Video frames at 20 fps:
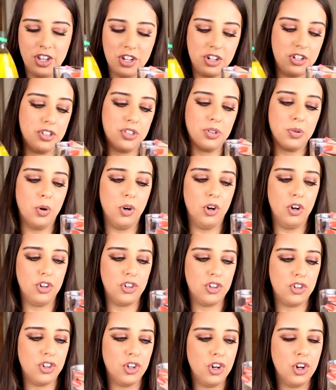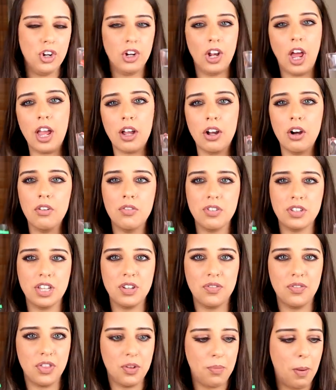then your squash? Like,
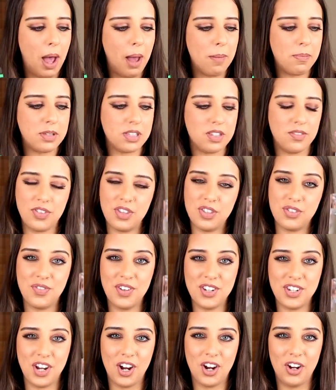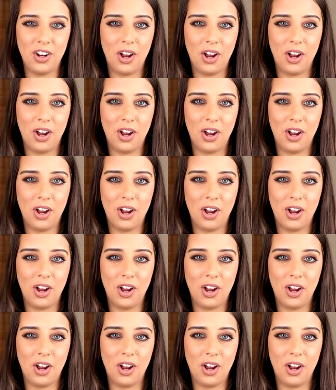obviously for the purpose of this video,